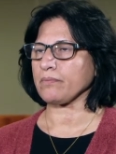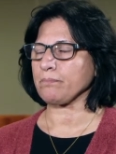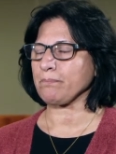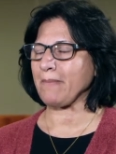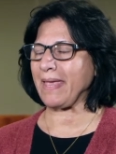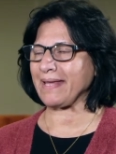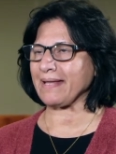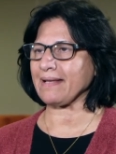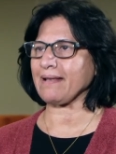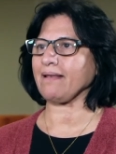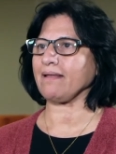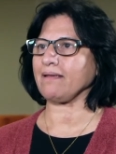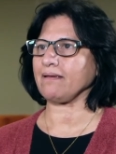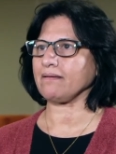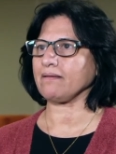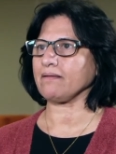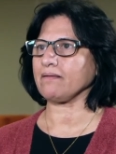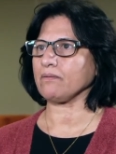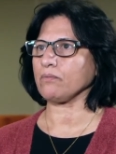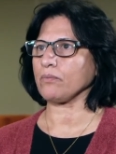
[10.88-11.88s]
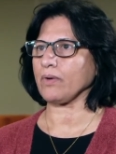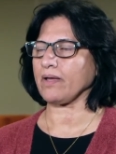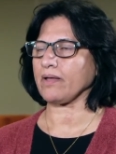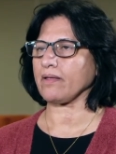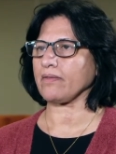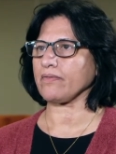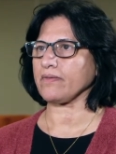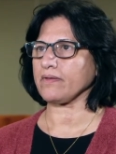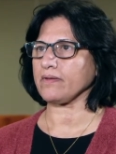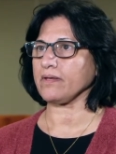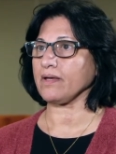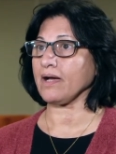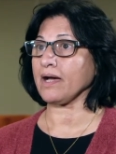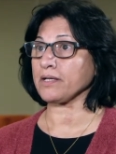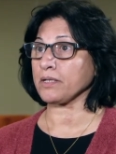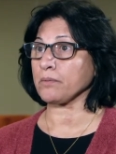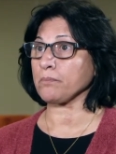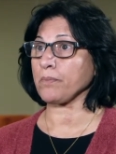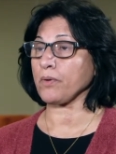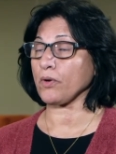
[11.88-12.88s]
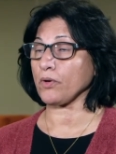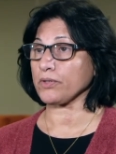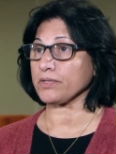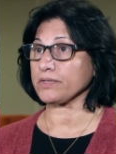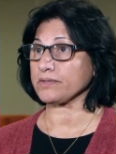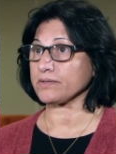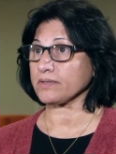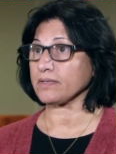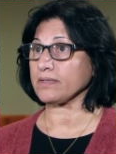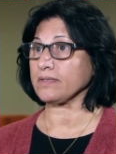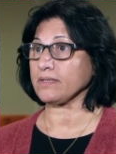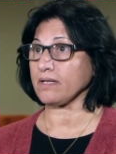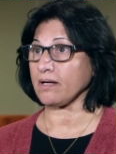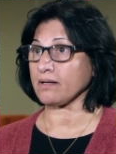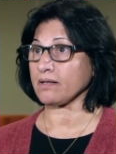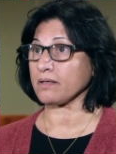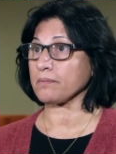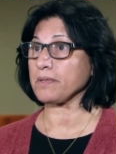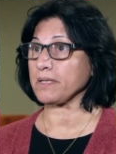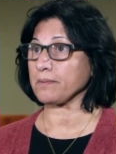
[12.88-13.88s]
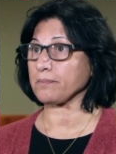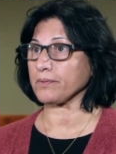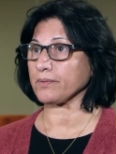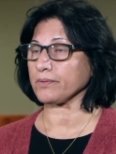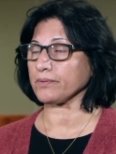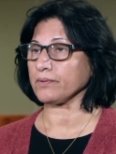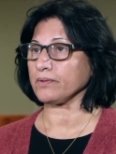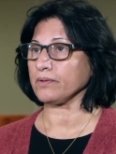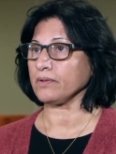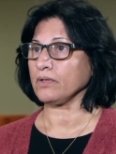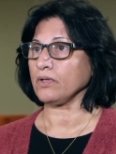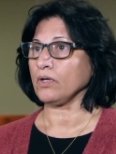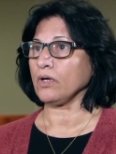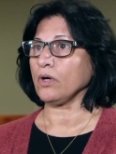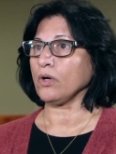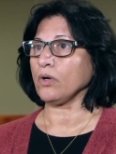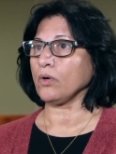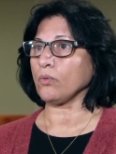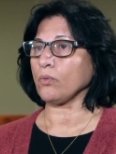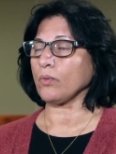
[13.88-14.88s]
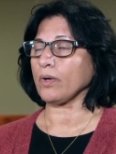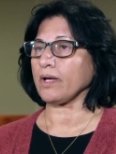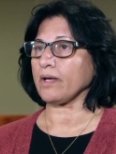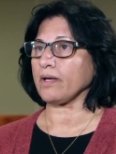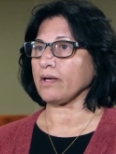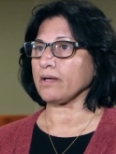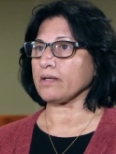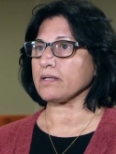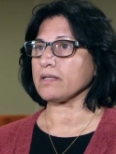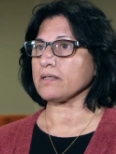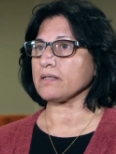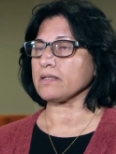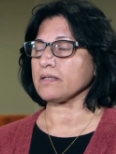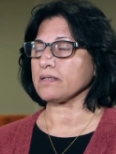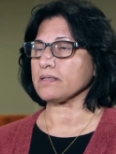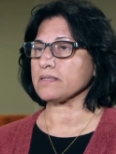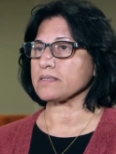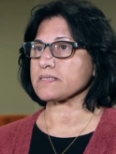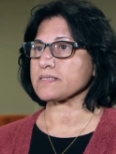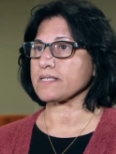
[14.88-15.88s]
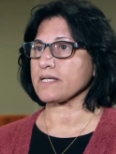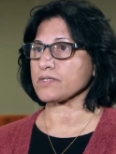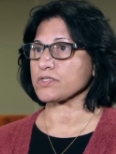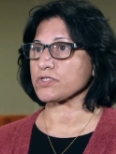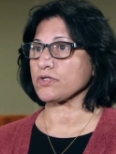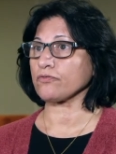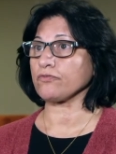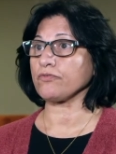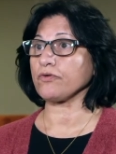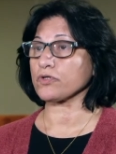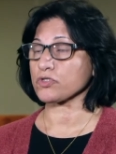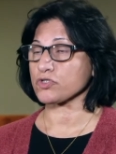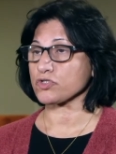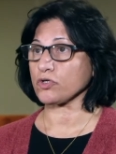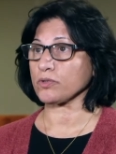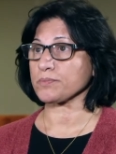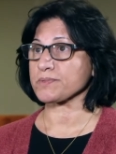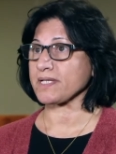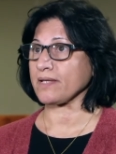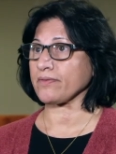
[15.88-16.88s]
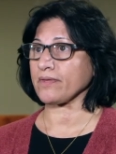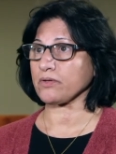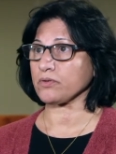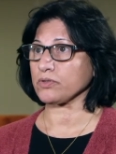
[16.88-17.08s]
mainly the unemployed young people who were searching for jobs and they